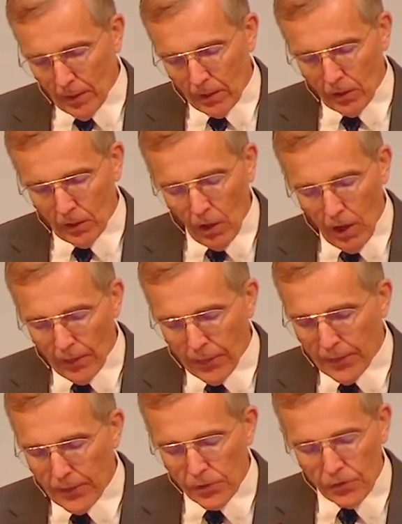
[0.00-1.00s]
a
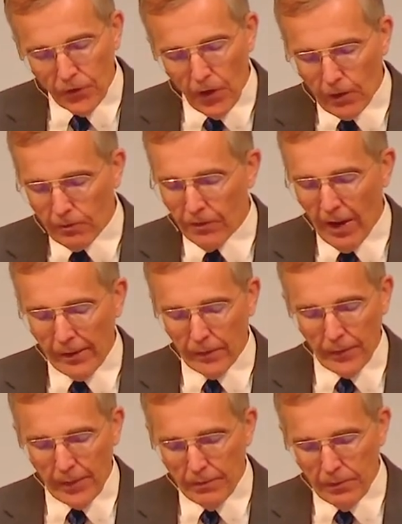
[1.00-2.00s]
cloth that is far
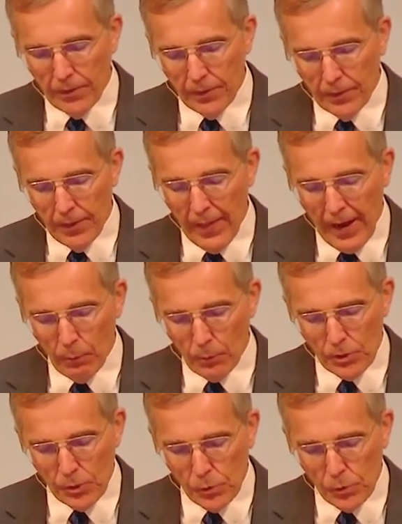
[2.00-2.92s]
finer even than that